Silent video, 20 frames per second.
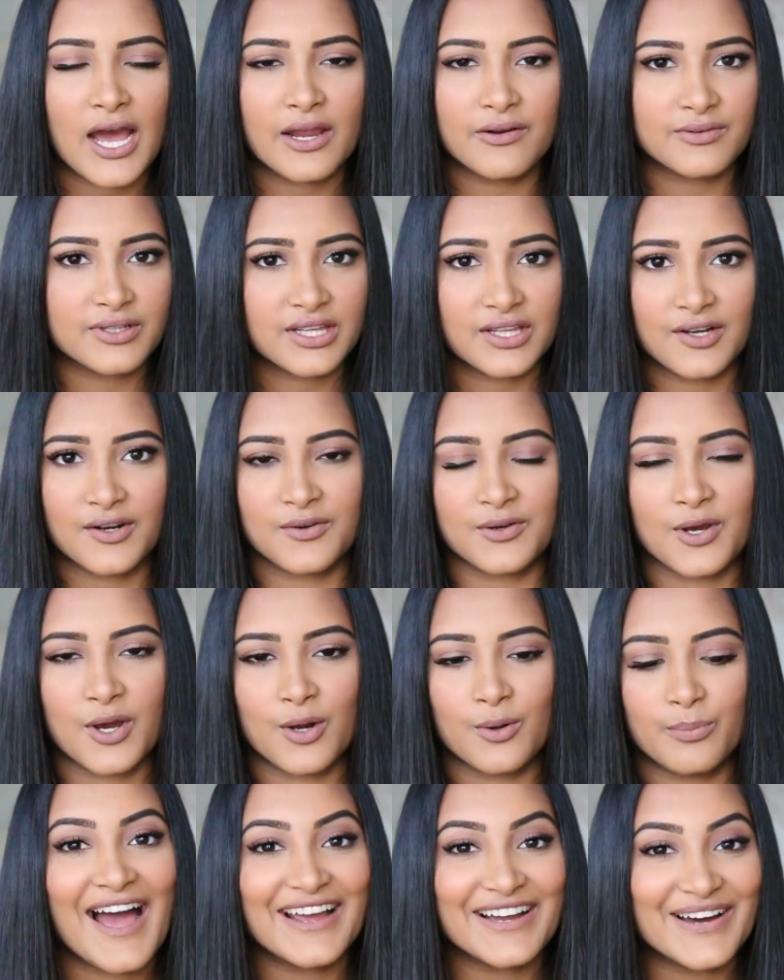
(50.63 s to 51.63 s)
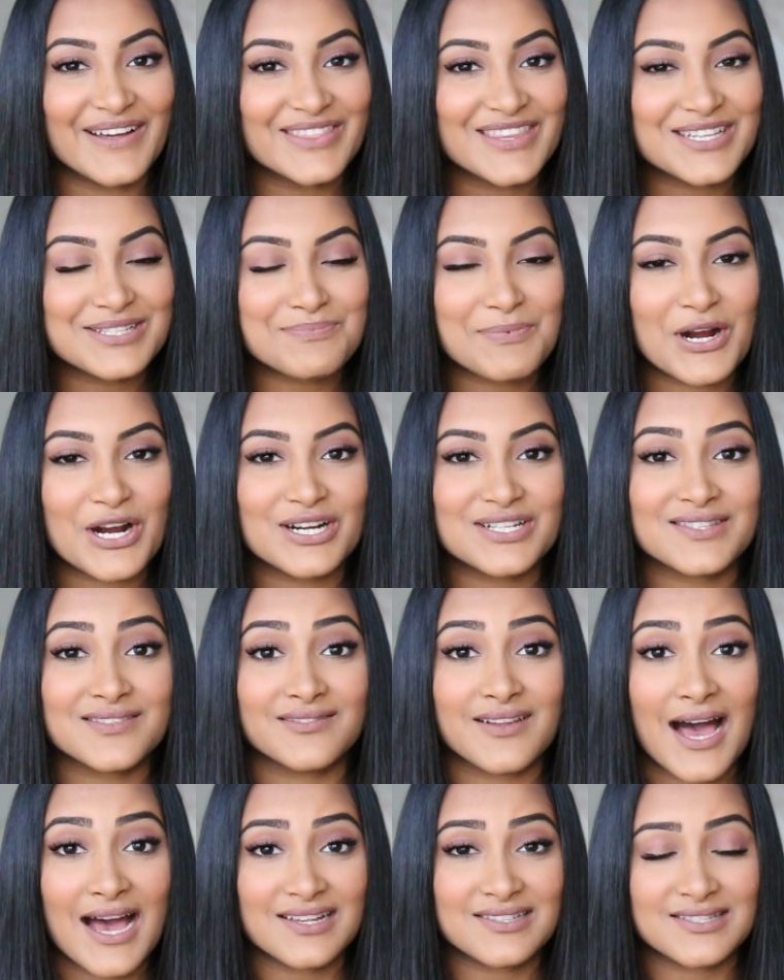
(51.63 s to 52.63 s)
I really don't know. I got this purse
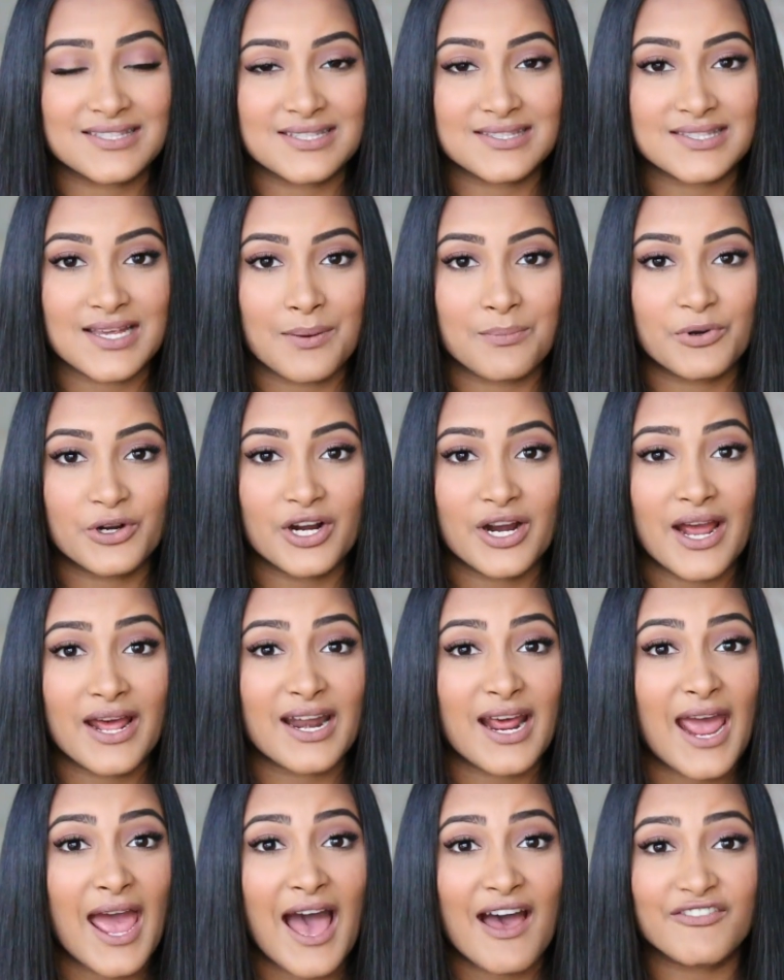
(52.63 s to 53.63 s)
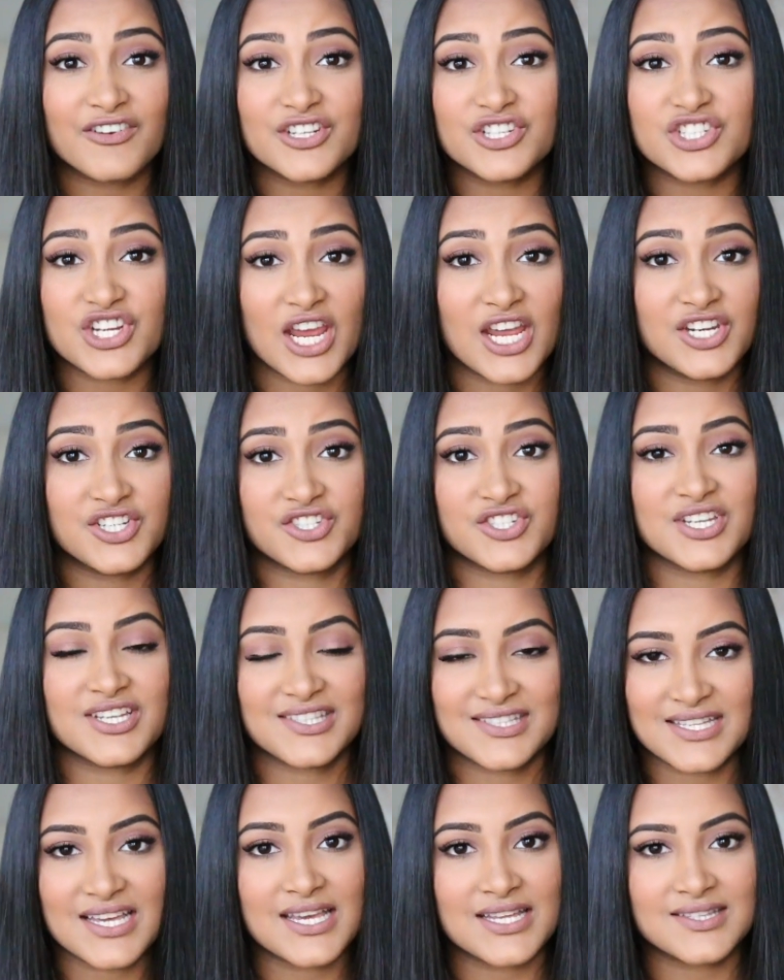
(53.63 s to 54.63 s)
last December and I haven't changed
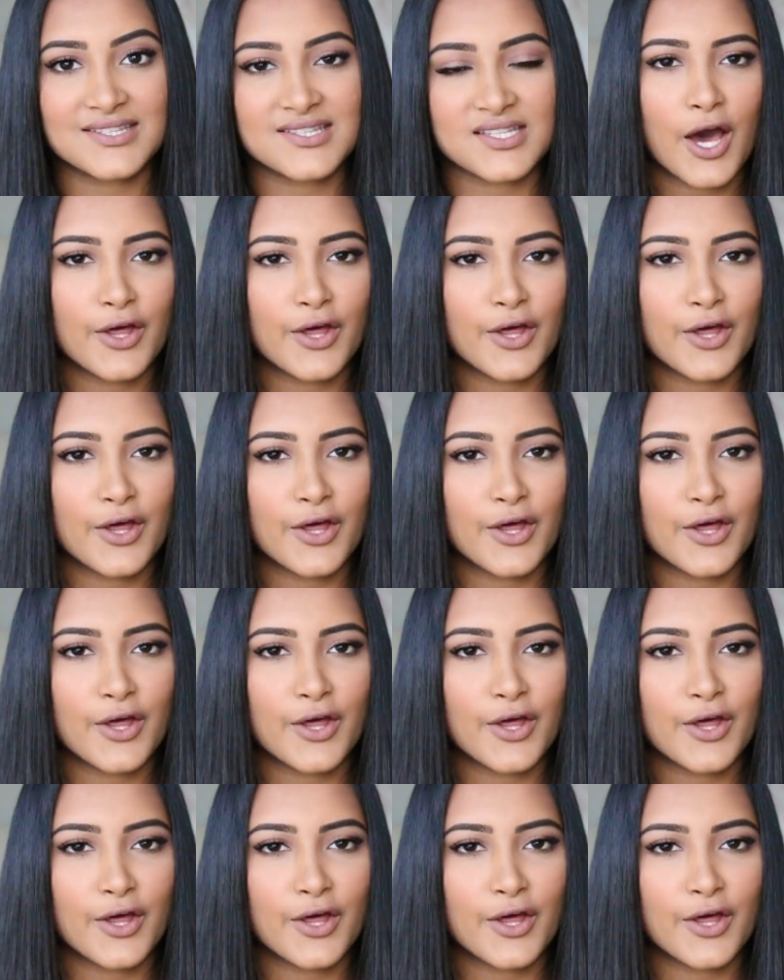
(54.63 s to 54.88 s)
it since